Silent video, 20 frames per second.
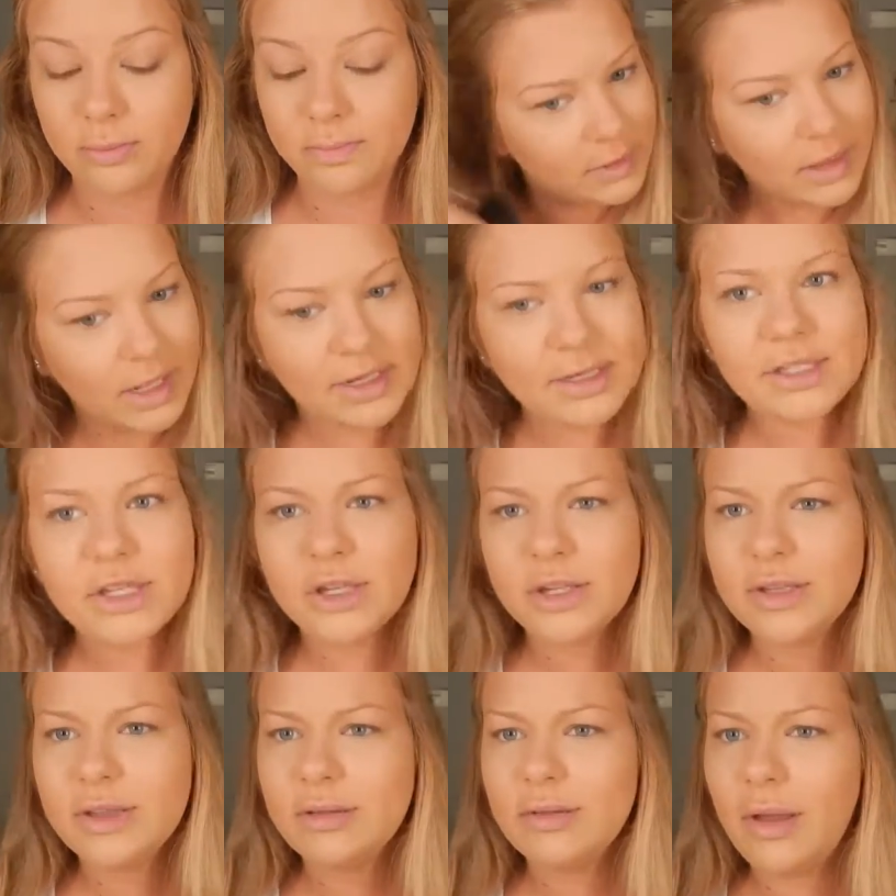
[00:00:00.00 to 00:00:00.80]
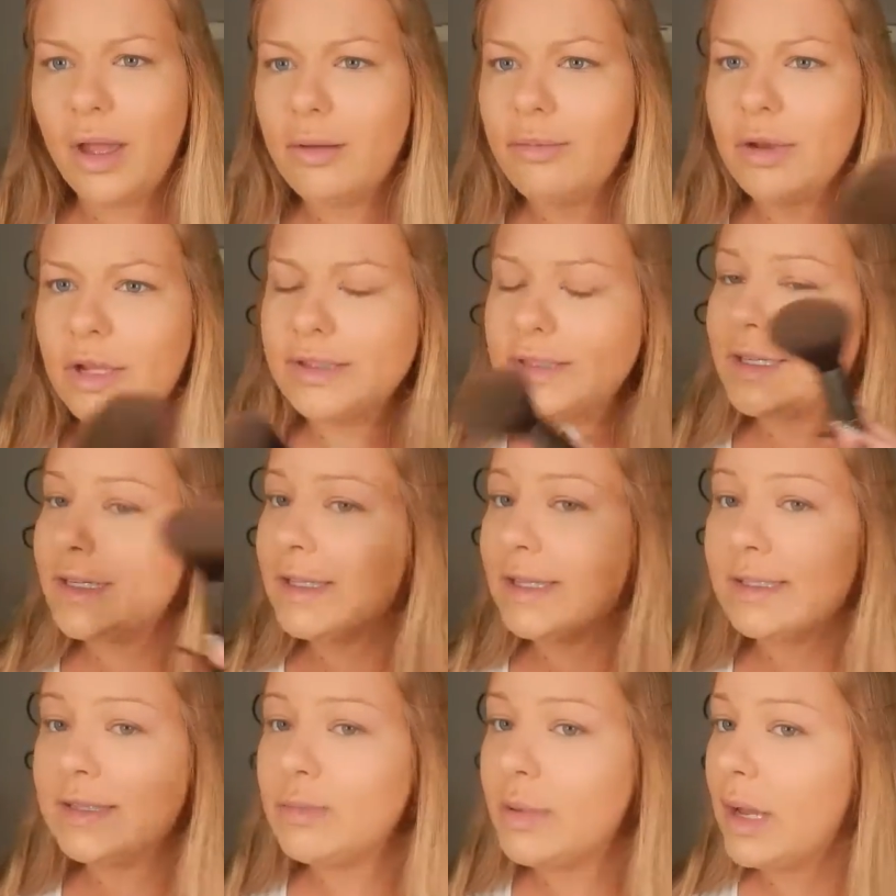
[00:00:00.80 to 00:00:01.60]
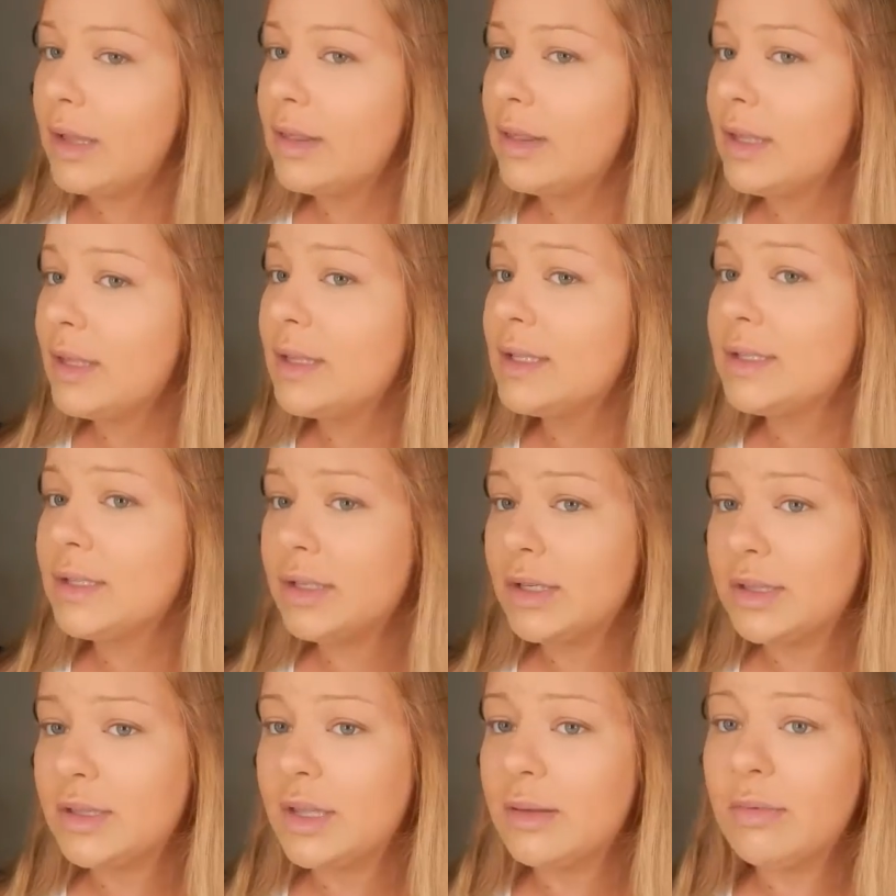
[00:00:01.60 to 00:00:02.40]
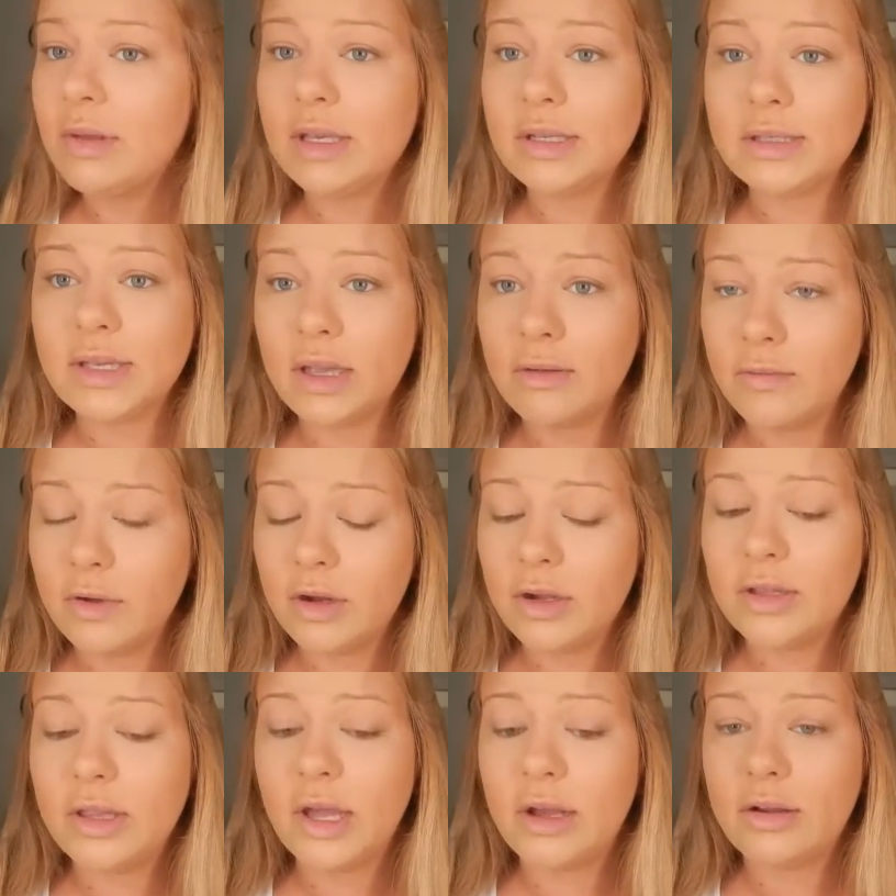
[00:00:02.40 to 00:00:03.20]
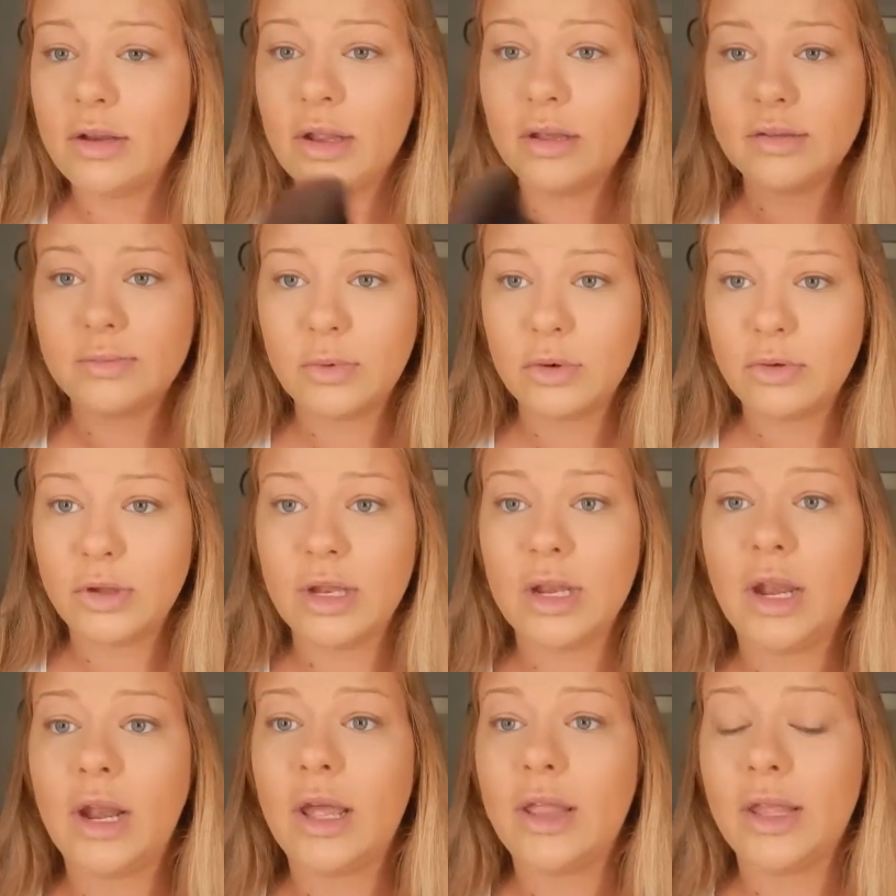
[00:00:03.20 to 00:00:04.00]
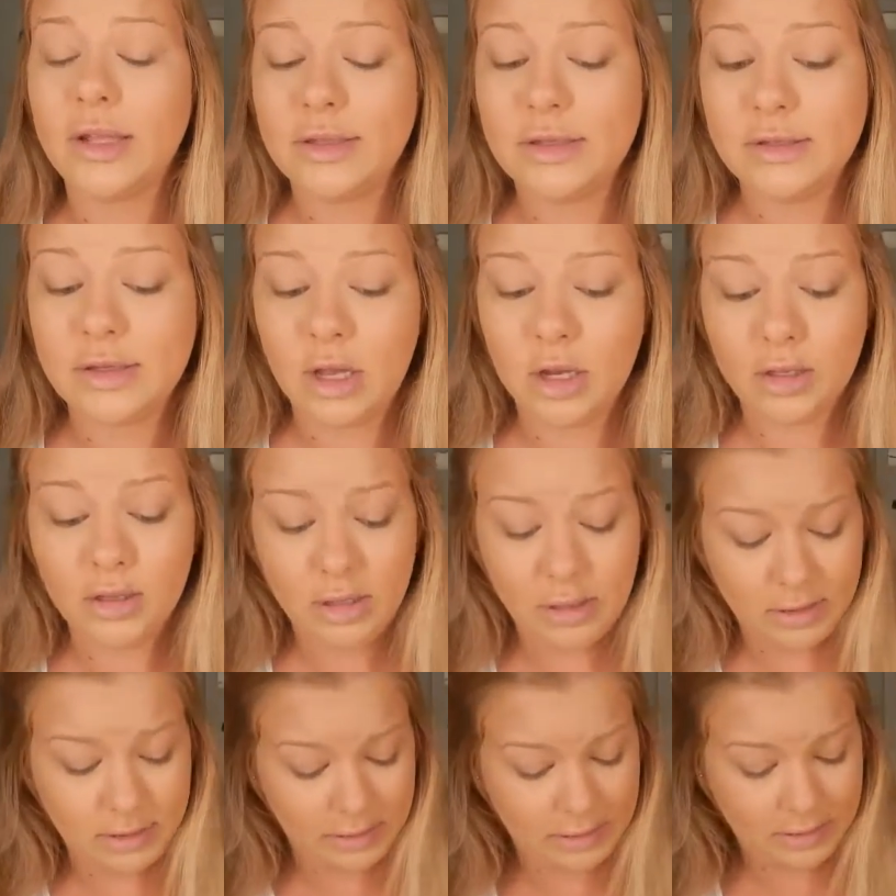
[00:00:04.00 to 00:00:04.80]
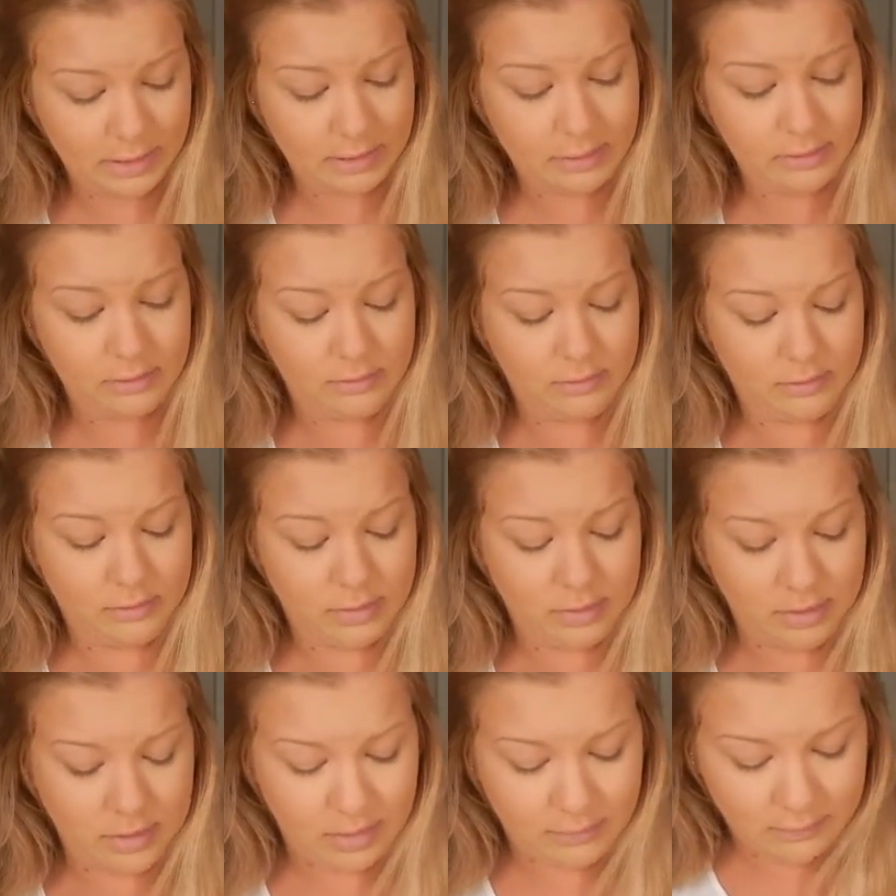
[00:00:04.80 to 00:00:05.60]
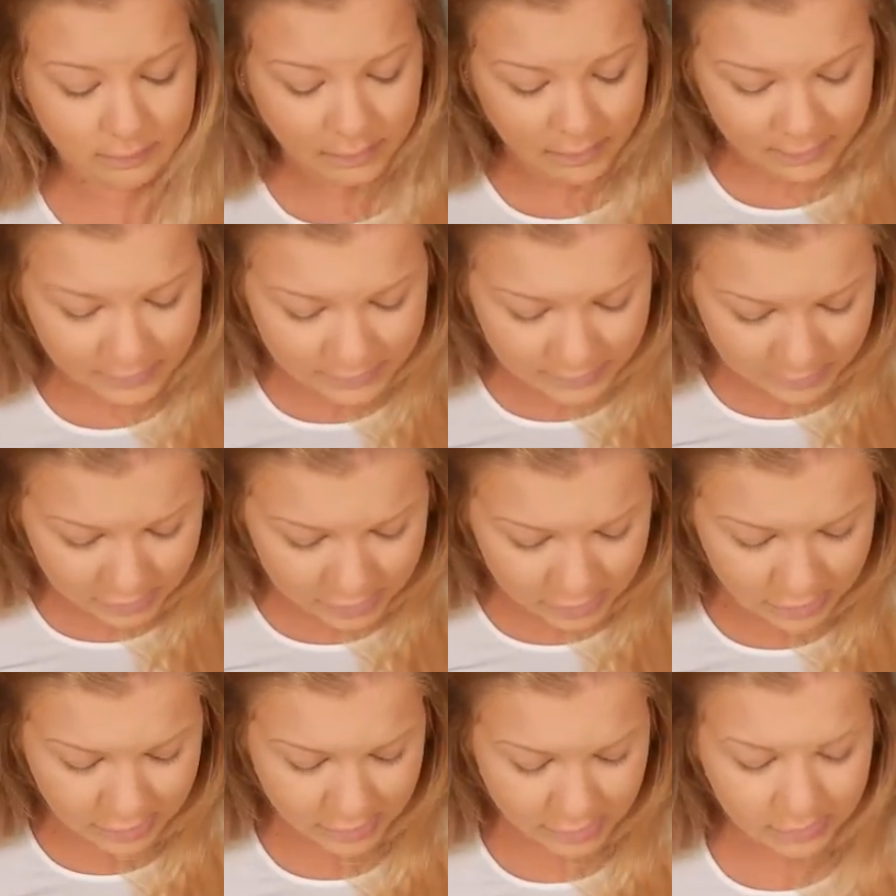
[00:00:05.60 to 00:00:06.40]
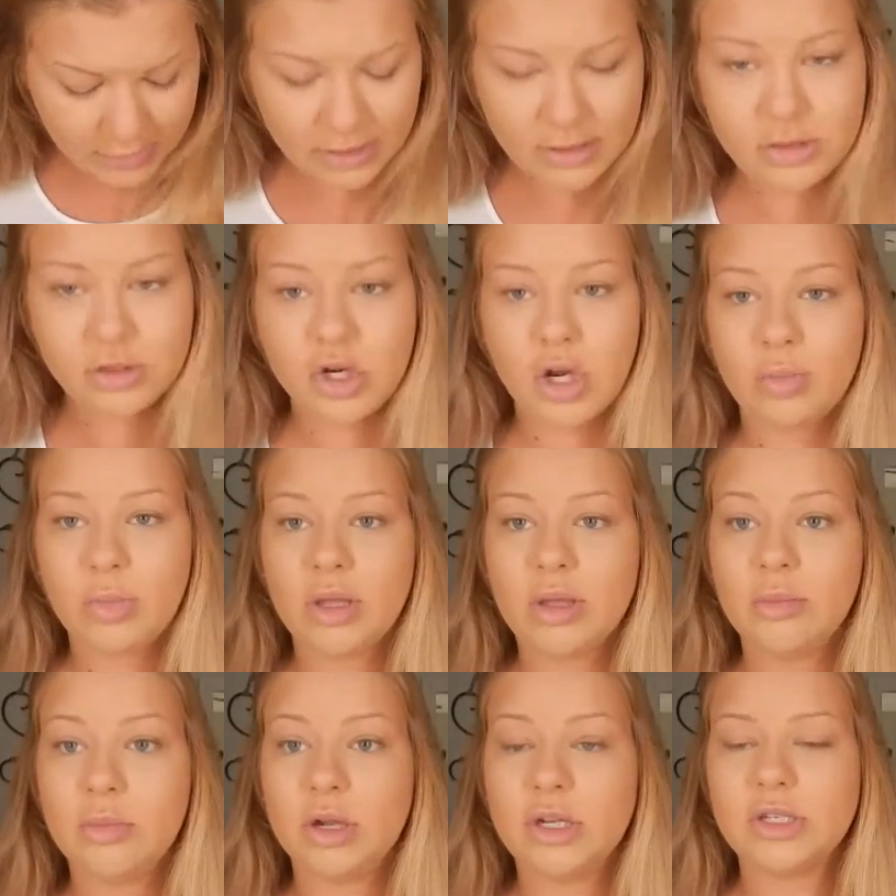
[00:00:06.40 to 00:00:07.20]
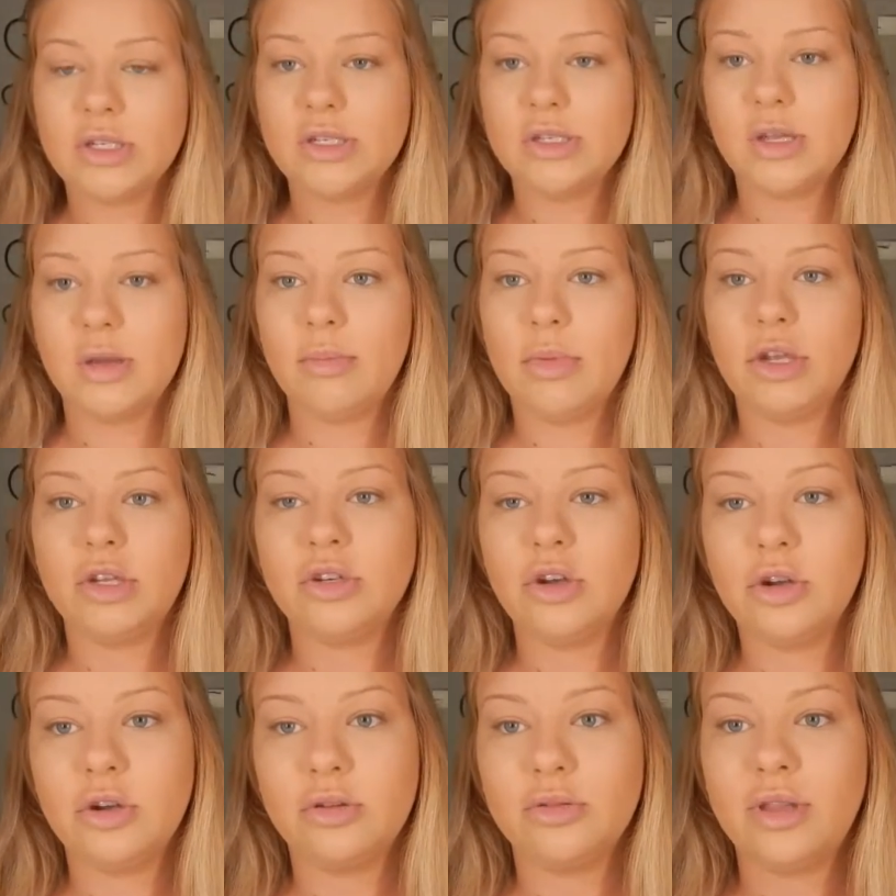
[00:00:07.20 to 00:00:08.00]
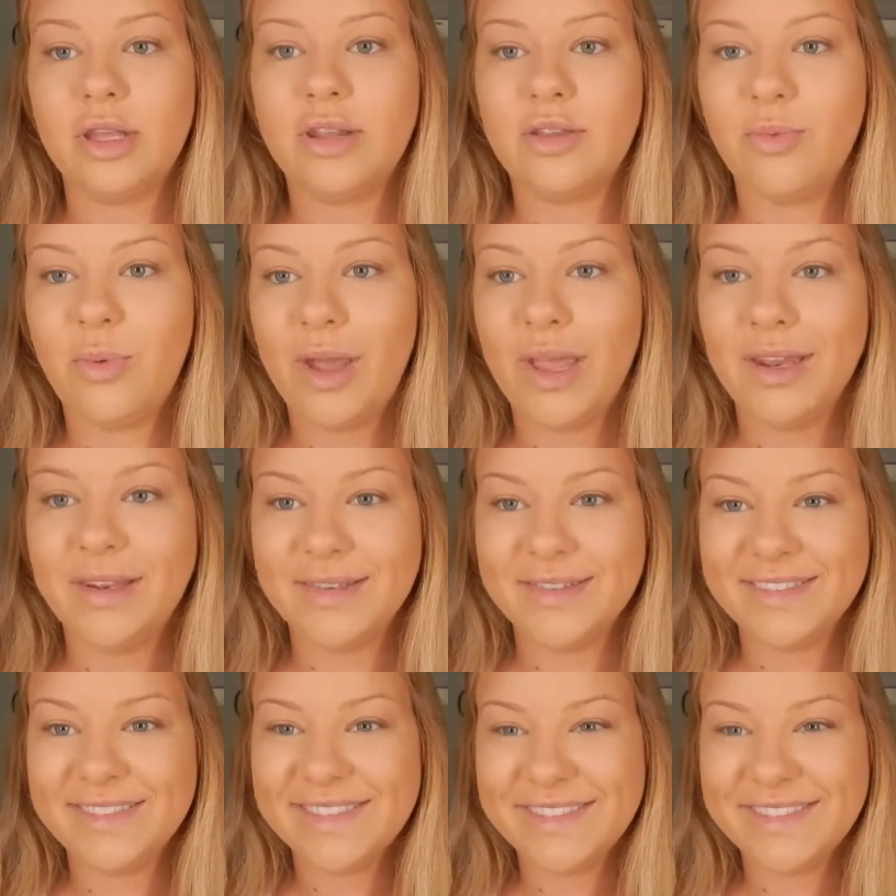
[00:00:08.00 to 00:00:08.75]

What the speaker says: And that is a good, I'm not saying that's a bad thing, that's a good thing because I'm very loud and outspoken and I like to talk a lot and I do a lot of things I shouldn't, like dropping brushes on my shirt. That's white.